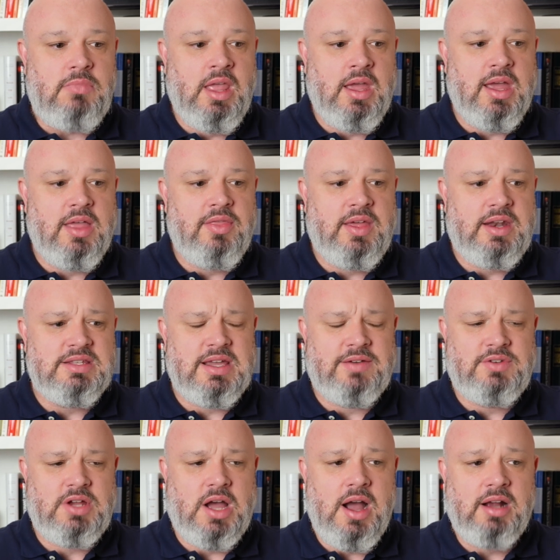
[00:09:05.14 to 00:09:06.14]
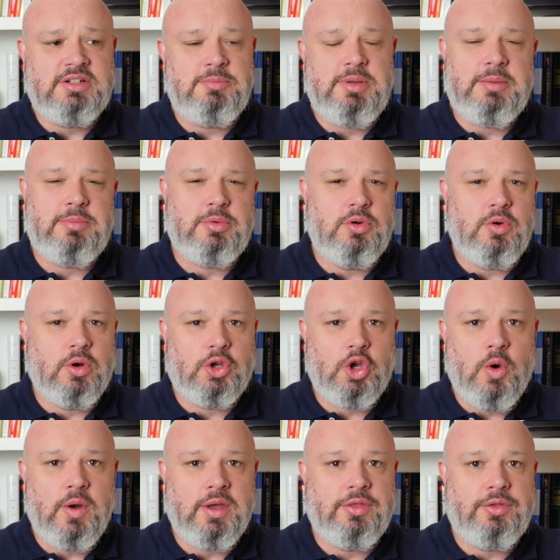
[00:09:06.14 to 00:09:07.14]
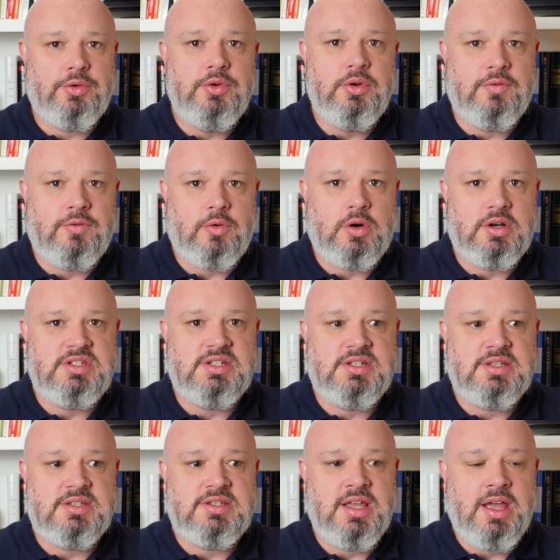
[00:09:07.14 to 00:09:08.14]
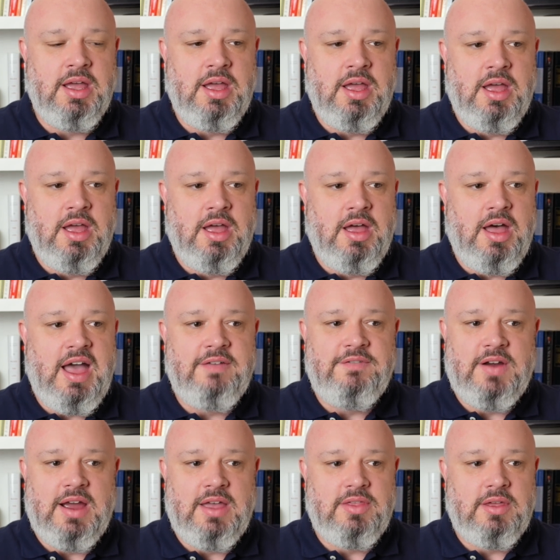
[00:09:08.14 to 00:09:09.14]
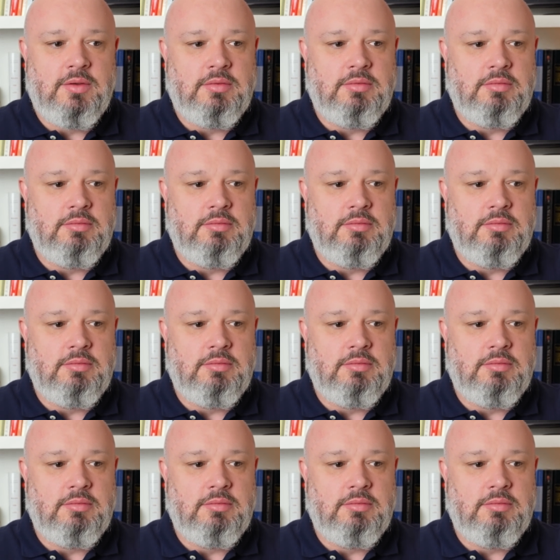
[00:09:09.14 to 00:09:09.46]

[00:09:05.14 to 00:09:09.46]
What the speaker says: And then as I've talked to people who are going through divorces, I find that,